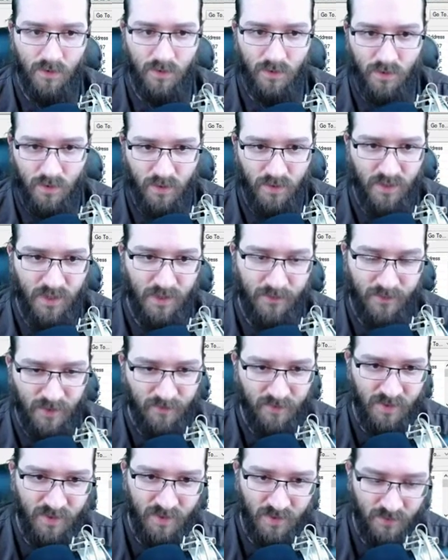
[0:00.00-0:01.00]
Alright, that
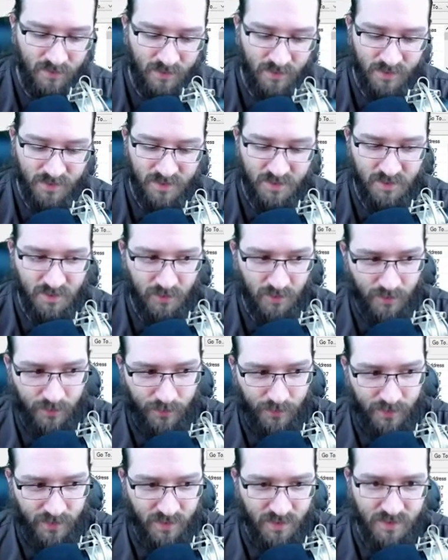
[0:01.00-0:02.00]
might be screwing
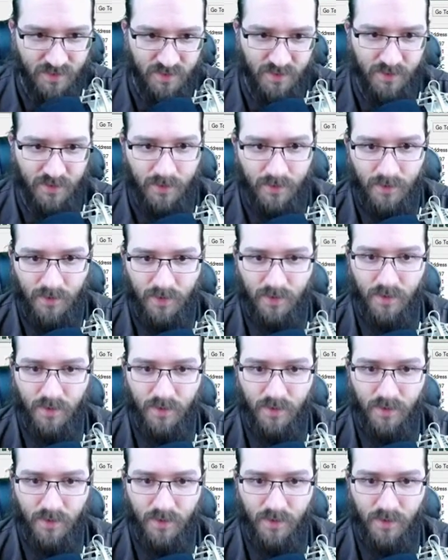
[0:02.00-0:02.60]
with things too.